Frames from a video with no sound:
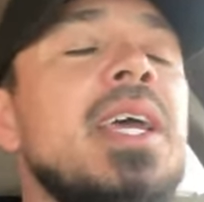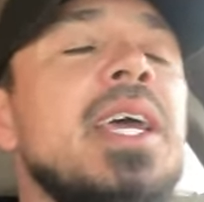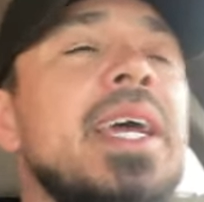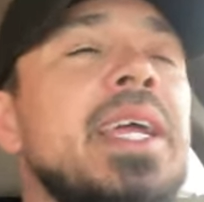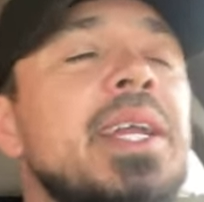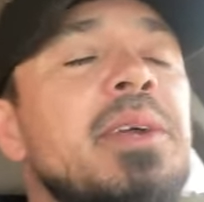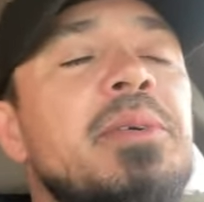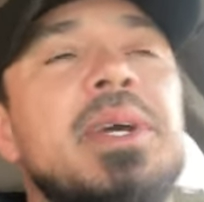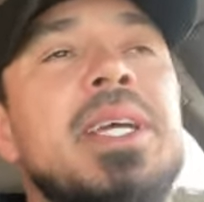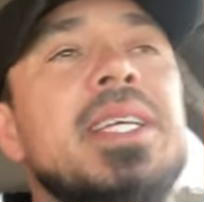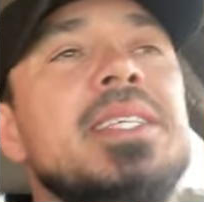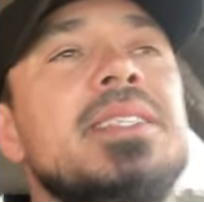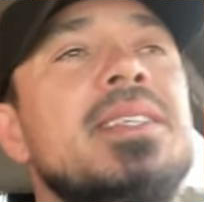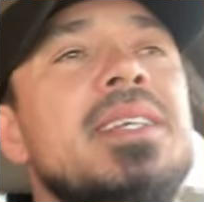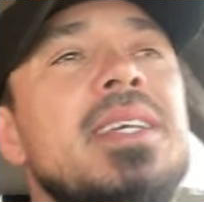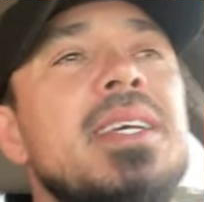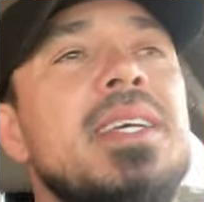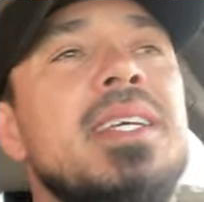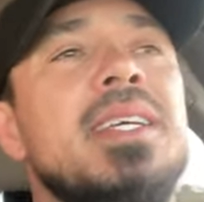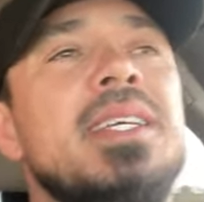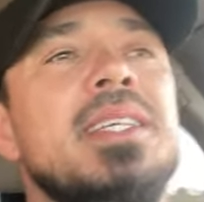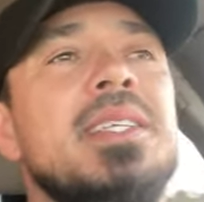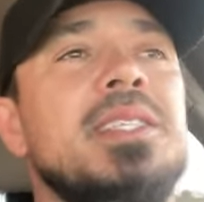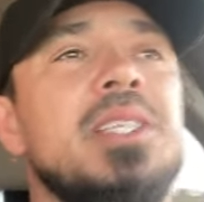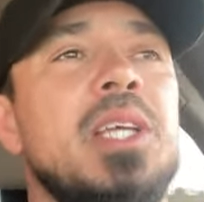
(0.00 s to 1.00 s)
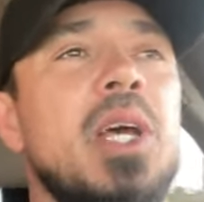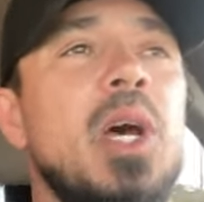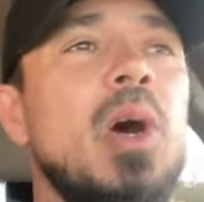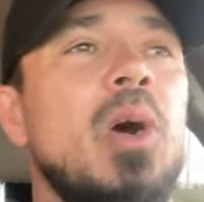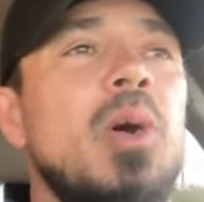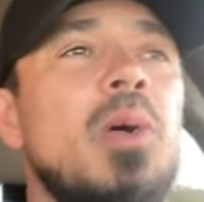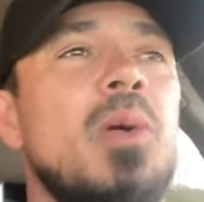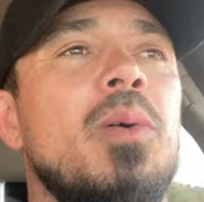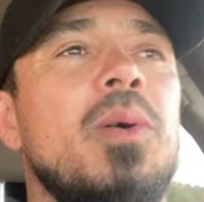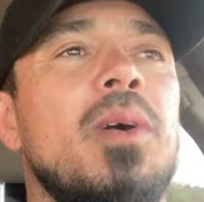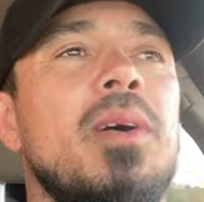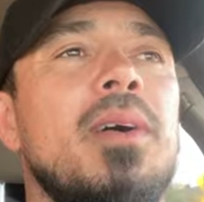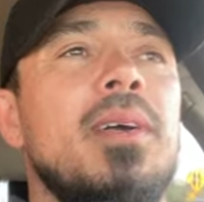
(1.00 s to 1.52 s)
Anyways,
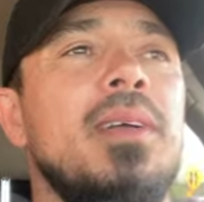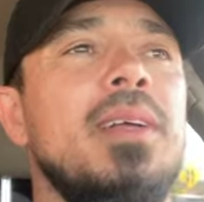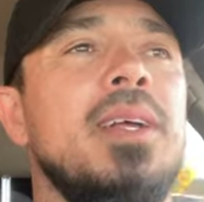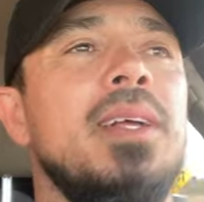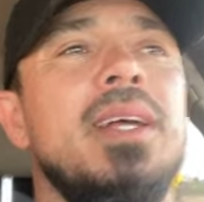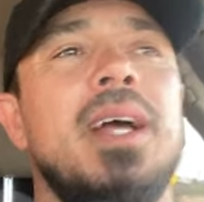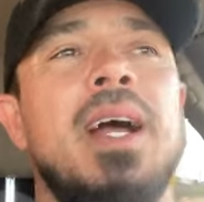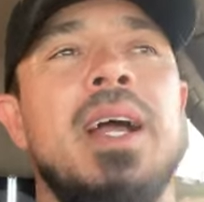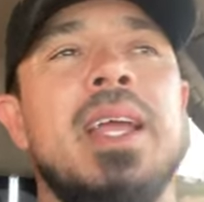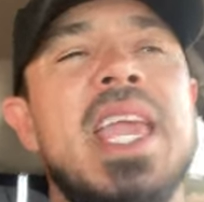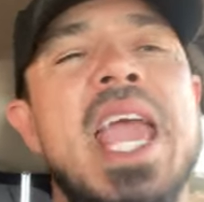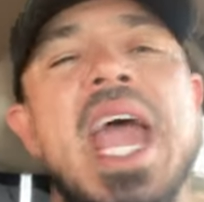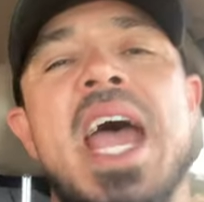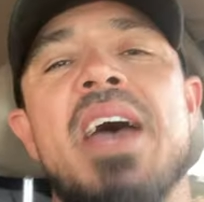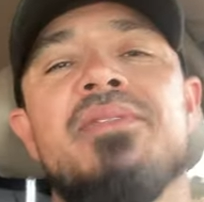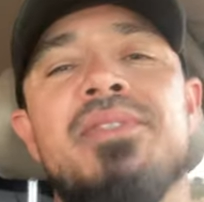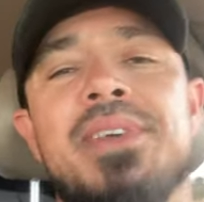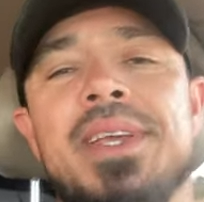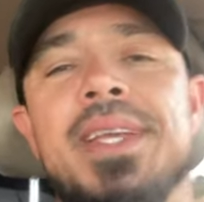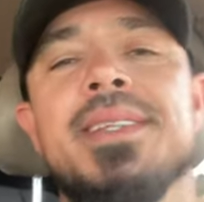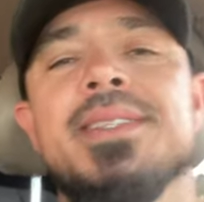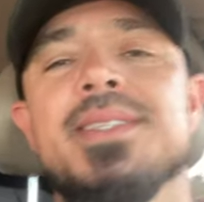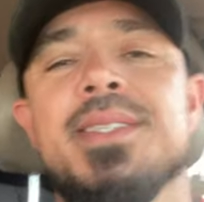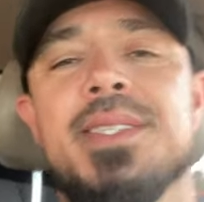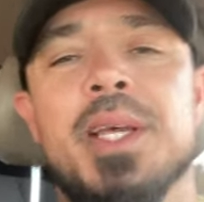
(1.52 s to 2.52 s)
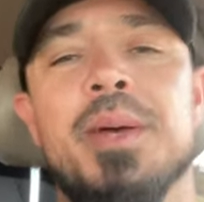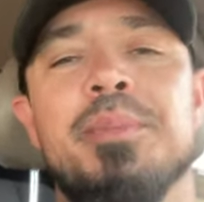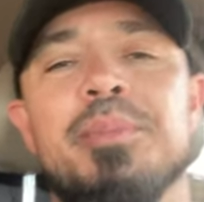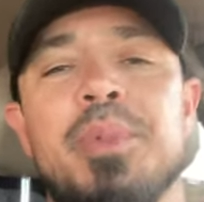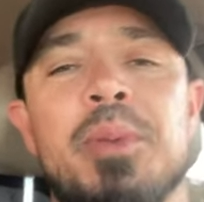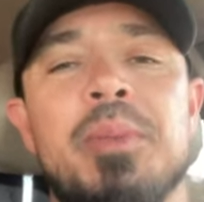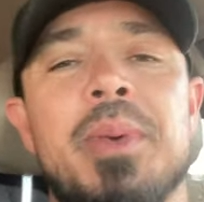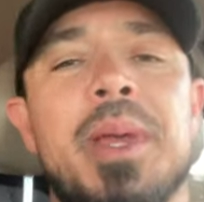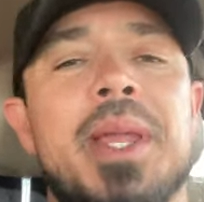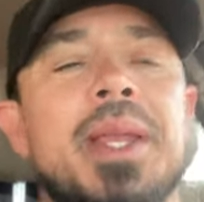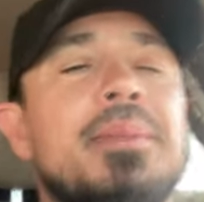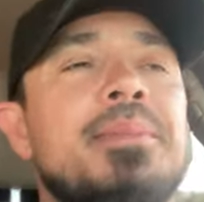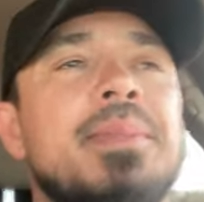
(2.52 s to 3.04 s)
so a caffeine
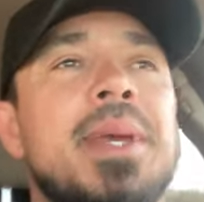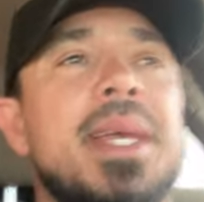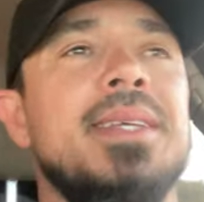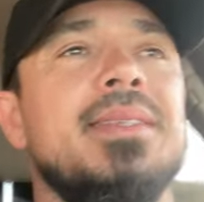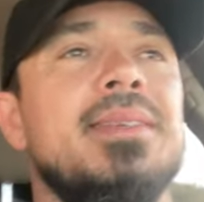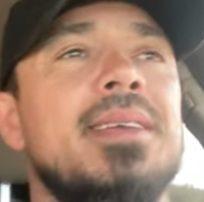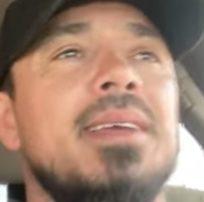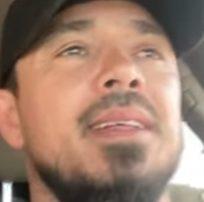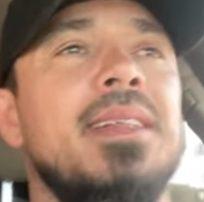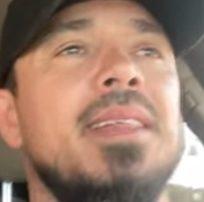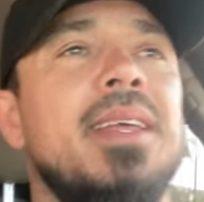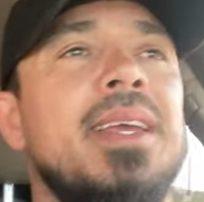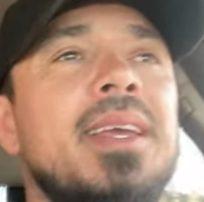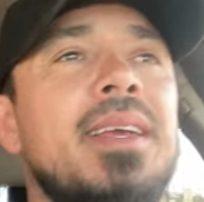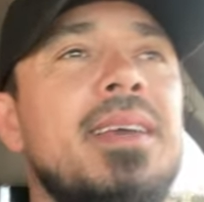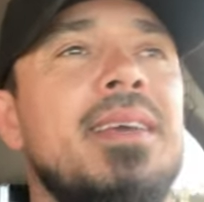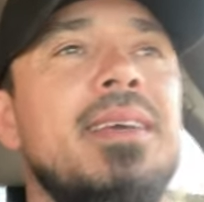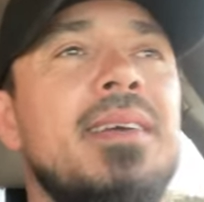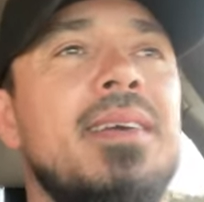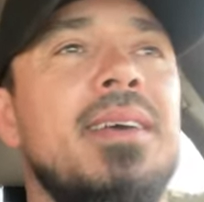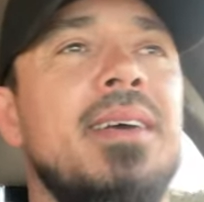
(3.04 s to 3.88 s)
supplement basically,